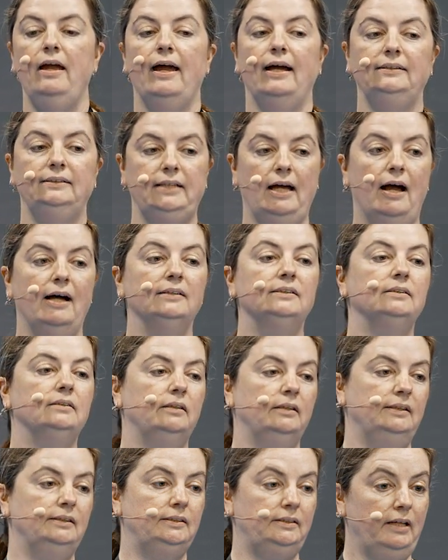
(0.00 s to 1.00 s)
and task
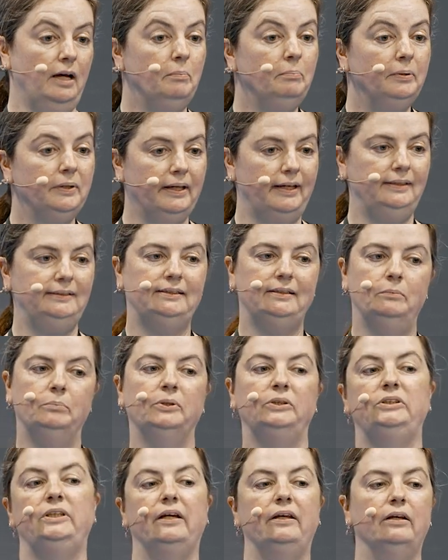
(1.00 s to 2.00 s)
list templates in
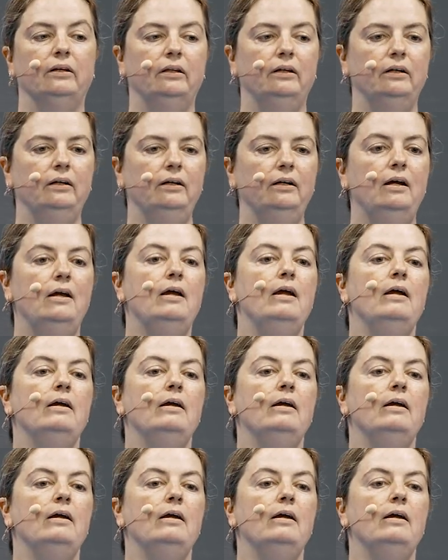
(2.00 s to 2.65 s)
particular